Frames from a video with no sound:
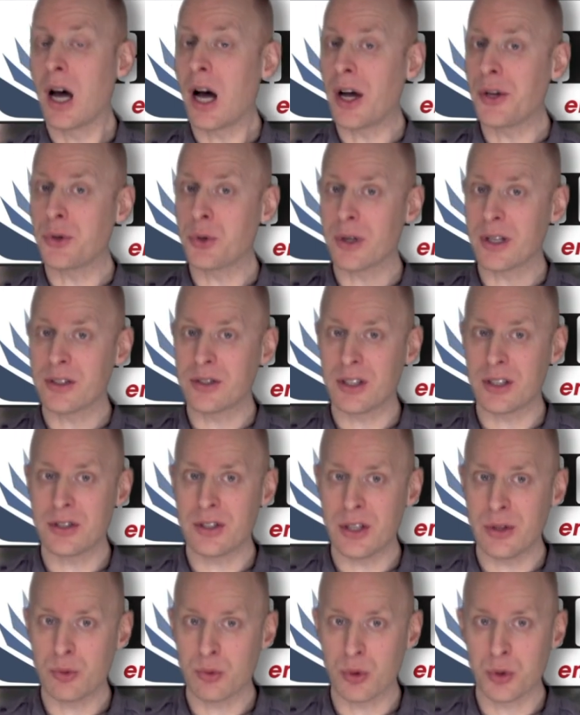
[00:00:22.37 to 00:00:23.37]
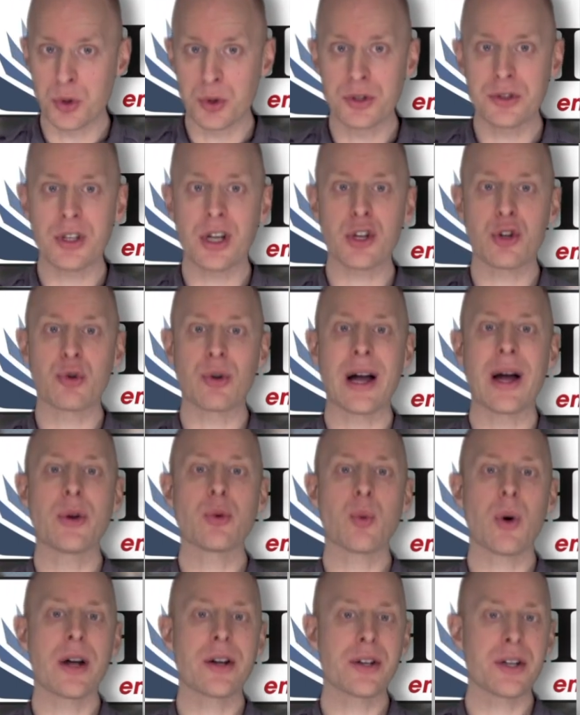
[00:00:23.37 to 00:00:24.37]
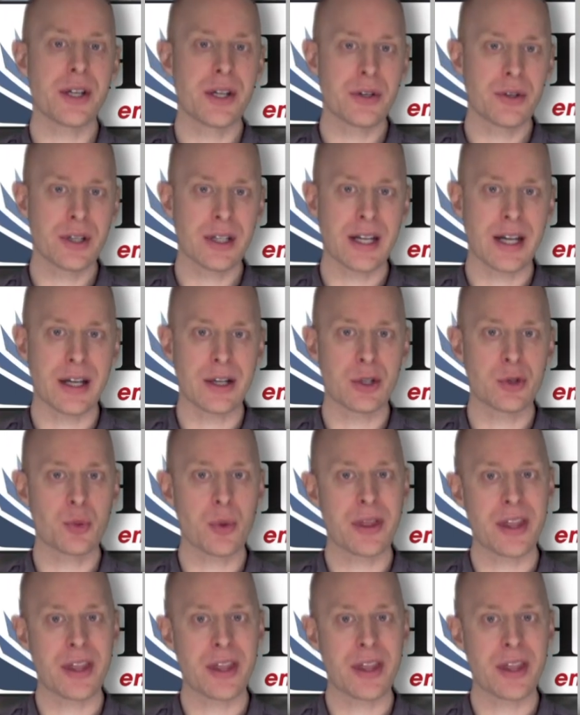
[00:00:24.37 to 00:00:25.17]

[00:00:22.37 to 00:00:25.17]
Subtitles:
Under existing rules, groundwater irrigators